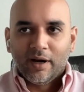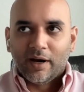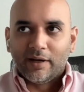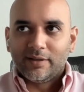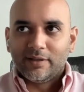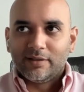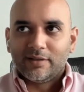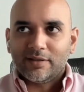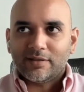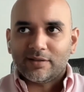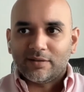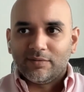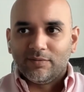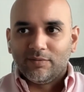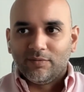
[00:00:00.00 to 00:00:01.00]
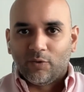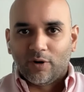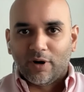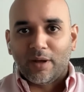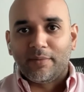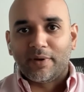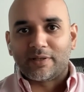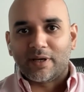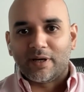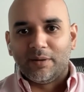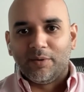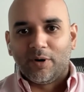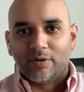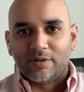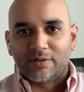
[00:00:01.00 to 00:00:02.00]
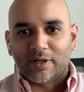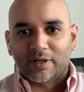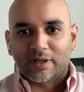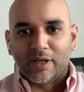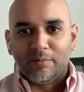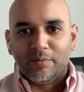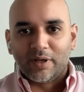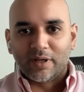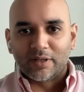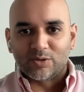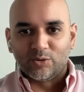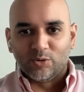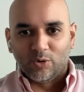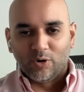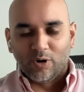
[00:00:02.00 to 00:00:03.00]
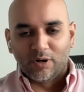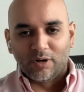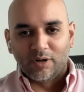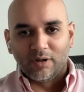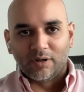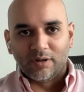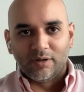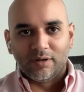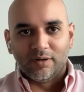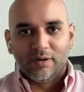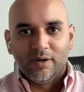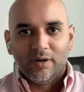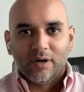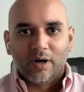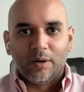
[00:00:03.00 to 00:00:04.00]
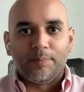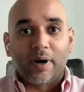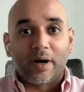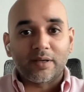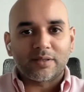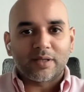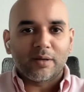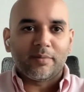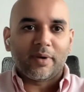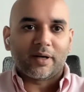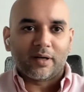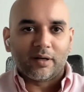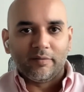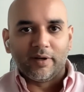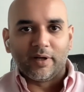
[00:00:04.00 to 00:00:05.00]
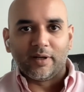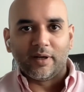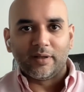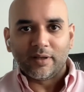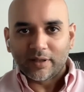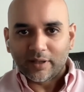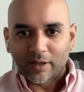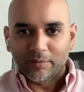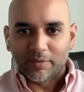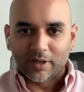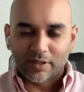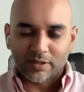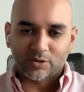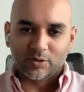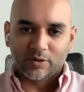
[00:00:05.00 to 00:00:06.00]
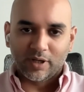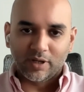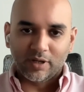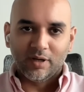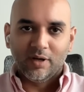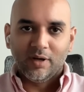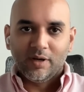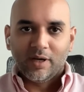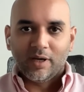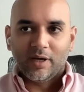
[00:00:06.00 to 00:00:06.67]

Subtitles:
I think just what I'm excited about is that gaming is no longer a pastime activity. I think gaming is today